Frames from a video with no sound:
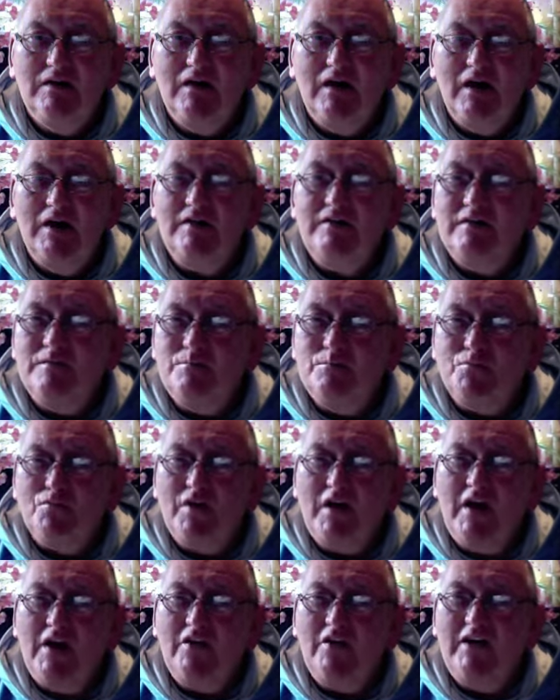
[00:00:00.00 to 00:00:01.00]
And in
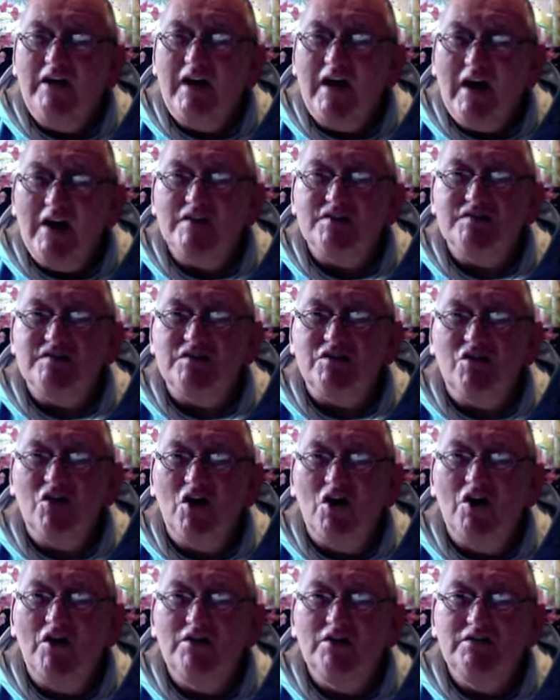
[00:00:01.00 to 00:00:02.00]
prayer he asked
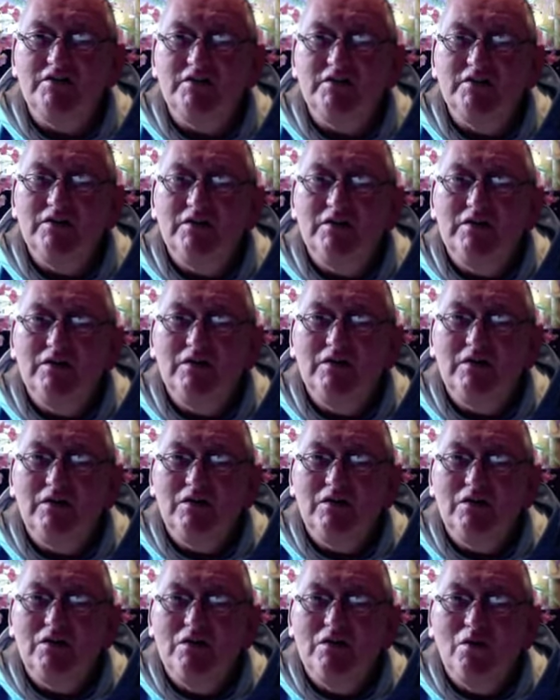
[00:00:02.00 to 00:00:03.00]
God
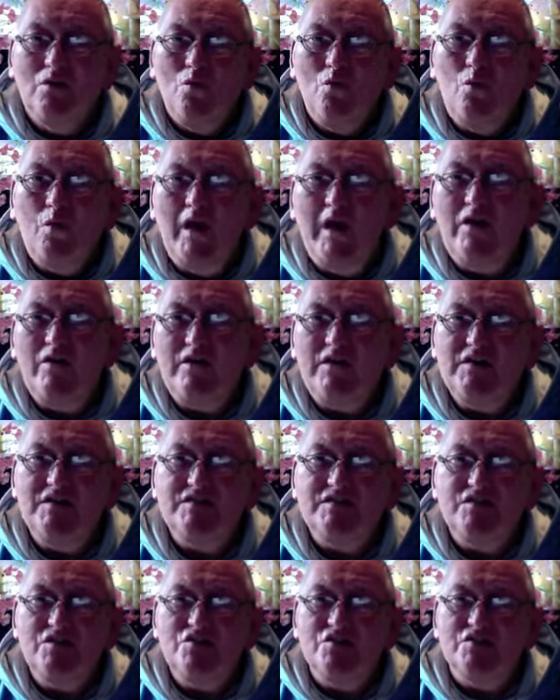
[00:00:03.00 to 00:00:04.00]
where
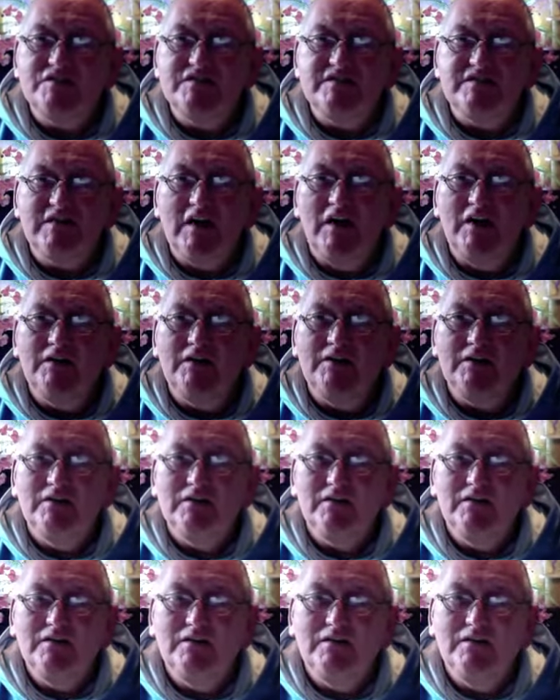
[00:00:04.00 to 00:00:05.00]
is your son,
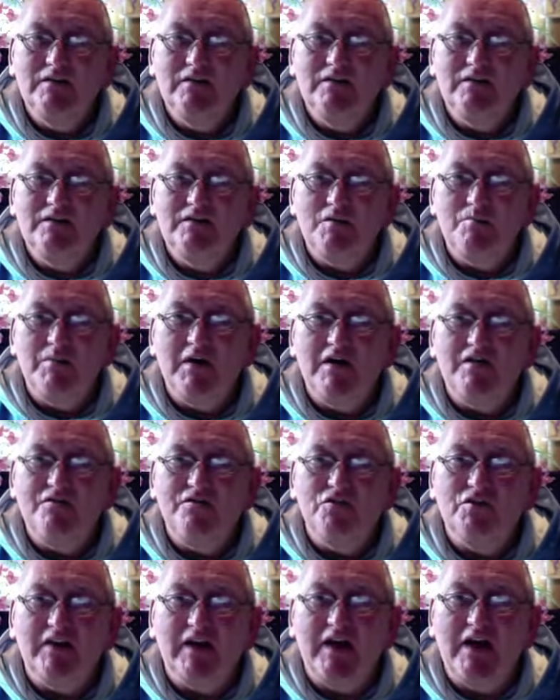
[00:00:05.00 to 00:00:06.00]
the
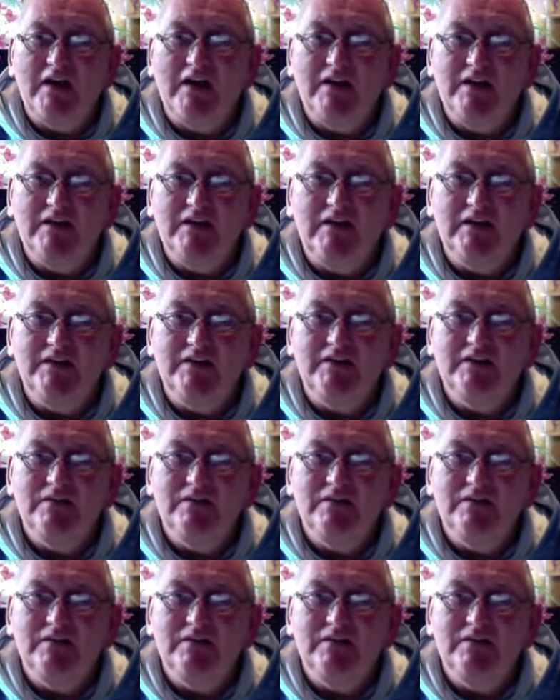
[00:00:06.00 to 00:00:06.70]
barefoot Galilean?